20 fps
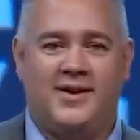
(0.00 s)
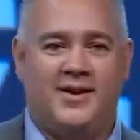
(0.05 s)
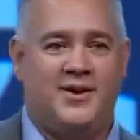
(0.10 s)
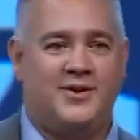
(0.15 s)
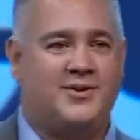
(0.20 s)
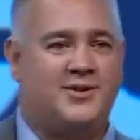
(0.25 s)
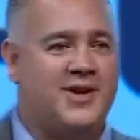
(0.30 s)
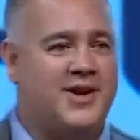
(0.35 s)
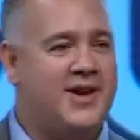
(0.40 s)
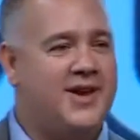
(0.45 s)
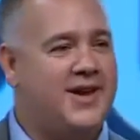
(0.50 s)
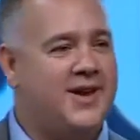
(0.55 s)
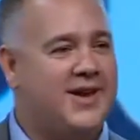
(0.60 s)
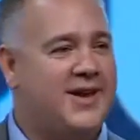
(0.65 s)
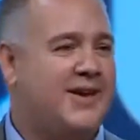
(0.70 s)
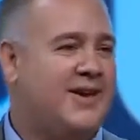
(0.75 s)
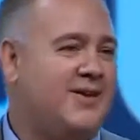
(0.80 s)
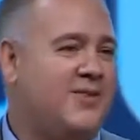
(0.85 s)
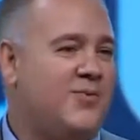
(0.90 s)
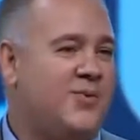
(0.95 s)
You see,
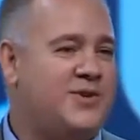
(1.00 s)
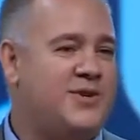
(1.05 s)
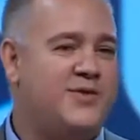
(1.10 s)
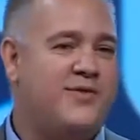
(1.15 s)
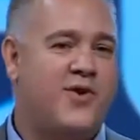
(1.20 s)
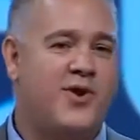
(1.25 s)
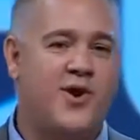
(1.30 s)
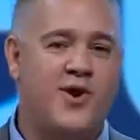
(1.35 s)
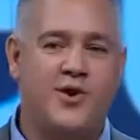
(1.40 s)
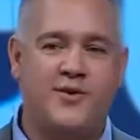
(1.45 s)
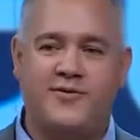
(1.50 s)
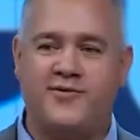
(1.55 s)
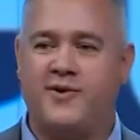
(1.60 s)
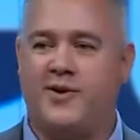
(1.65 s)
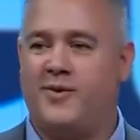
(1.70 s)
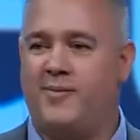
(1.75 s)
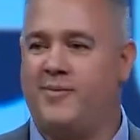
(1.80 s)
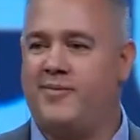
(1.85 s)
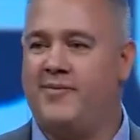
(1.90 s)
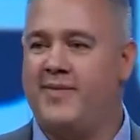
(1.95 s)
what you've heard
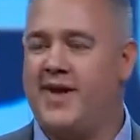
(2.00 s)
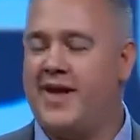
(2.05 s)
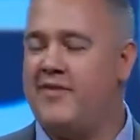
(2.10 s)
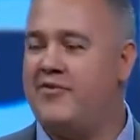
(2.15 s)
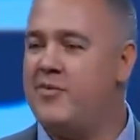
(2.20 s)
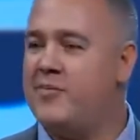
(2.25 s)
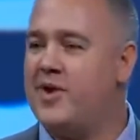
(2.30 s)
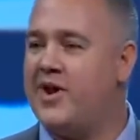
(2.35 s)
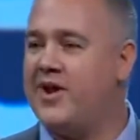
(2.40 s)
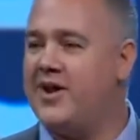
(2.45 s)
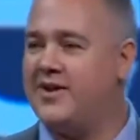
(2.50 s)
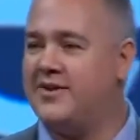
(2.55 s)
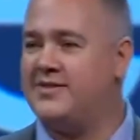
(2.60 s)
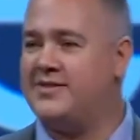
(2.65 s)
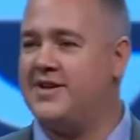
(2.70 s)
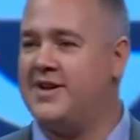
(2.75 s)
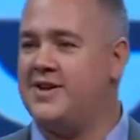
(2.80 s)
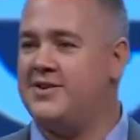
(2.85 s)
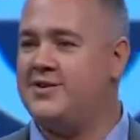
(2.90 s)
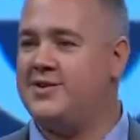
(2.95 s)
from everybody on
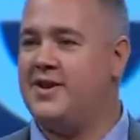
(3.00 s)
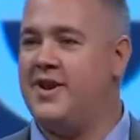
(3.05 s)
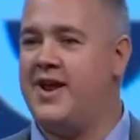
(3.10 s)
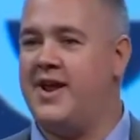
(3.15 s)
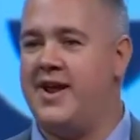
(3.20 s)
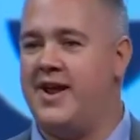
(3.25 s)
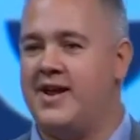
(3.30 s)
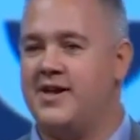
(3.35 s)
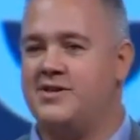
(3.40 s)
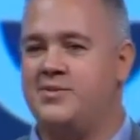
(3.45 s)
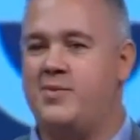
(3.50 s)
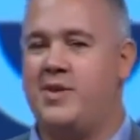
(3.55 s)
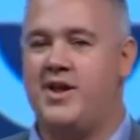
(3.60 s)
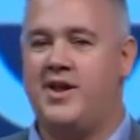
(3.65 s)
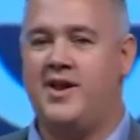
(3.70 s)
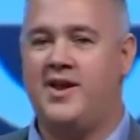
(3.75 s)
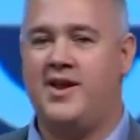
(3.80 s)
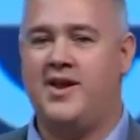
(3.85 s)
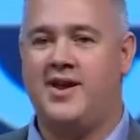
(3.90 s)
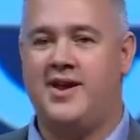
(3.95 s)
stage today has
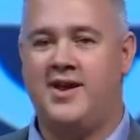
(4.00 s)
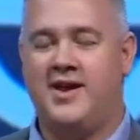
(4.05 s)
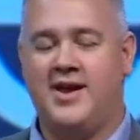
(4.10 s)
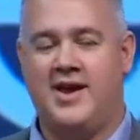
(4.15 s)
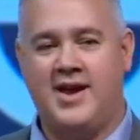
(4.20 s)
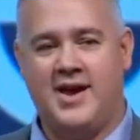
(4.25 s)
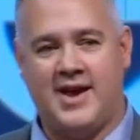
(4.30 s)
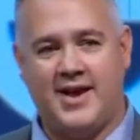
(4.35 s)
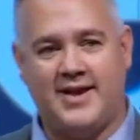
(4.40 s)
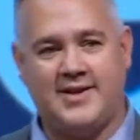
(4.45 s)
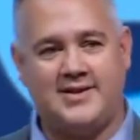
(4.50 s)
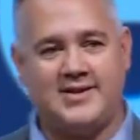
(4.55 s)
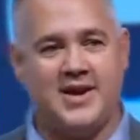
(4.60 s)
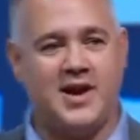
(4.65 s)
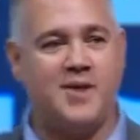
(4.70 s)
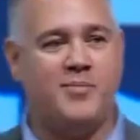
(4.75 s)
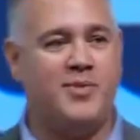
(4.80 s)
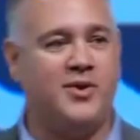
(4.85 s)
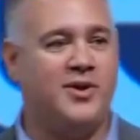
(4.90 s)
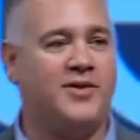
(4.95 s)
been an
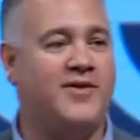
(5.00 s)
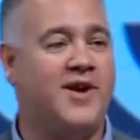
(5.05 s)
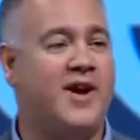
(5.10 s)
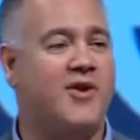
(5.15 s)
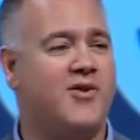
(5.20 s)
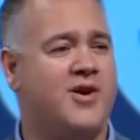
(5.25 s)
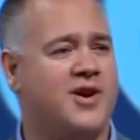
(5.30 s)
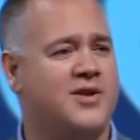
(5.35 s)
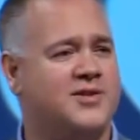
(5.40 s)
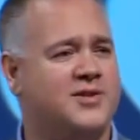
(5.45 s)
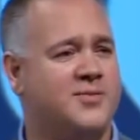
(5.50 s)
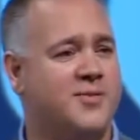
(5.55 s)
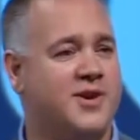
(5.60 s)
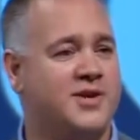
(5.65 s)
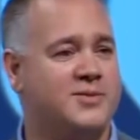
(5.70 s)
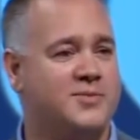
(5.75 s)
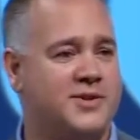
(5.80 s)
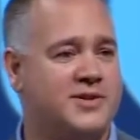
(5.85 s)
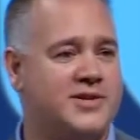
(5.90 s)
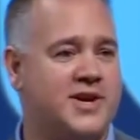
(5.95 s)
example of how customer
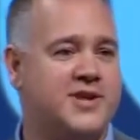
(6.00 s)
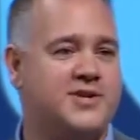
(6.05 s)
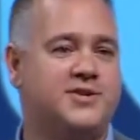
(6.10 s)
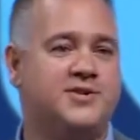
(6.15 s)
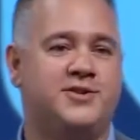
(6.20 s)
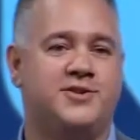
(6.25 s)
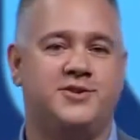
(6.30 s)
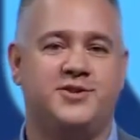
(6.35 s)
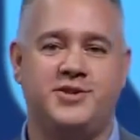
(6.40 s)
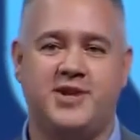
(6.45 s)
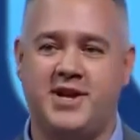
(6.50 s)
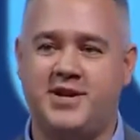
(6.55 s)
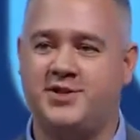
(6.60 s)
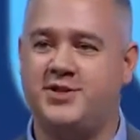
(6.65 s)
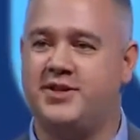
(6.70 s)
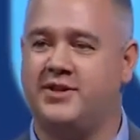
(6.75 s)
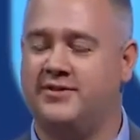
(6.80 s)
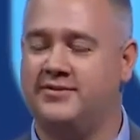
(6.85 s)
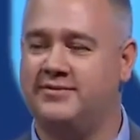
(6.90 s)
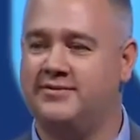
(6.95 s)
expectations are
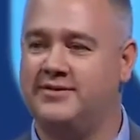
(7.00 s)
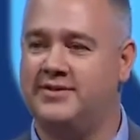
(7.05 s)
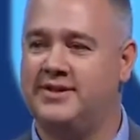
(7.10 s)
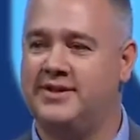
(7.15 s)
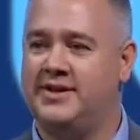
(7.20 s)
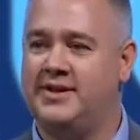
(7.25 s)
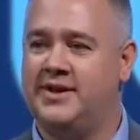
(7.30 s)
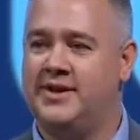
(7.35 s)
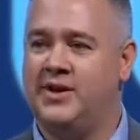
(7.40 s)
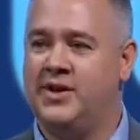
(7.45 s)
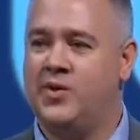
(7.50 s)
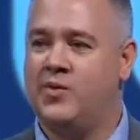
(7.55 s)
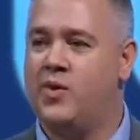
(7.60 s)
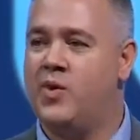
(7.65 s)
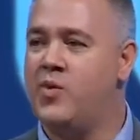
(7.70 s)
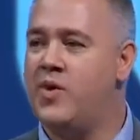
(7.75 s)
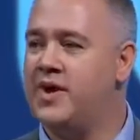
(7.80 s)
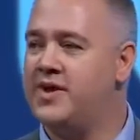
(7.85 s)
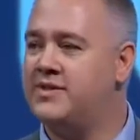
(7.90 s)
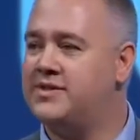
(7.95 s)
changing. We
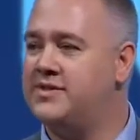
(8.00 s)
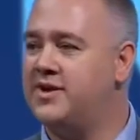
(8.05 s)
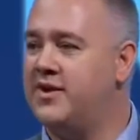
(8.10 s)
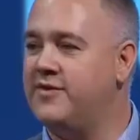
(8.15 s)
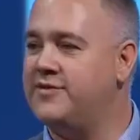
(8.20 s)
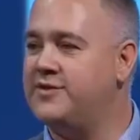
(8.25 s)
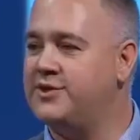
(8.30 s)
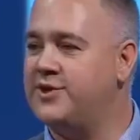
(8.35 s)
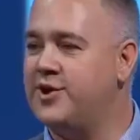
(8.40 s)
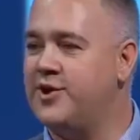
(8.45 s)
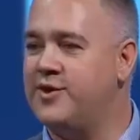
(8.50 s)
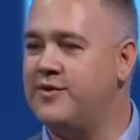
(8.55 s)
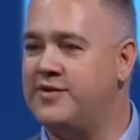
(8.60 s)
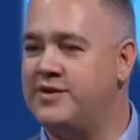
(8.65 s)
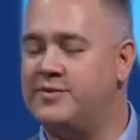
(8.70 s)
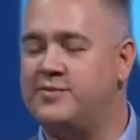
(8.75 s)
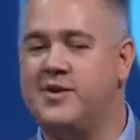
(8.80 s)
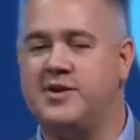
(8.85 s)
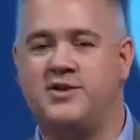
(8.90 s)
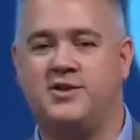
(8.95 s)
want to self-serve
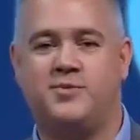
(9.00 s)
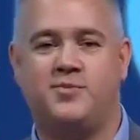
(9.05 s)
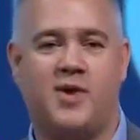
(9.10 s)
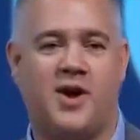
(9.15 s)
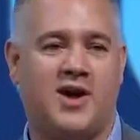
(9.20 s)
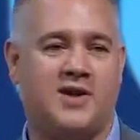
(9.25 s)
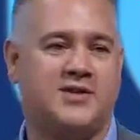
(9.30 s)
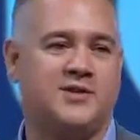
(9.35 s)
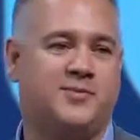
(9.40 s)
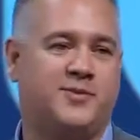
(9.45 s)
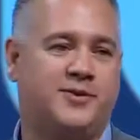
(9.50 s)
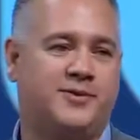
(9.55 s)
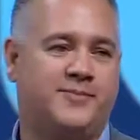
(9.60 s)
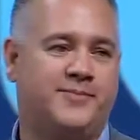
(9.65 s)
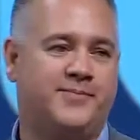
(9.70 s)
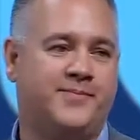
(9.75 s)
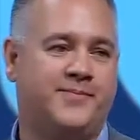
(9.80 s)
as much as possible.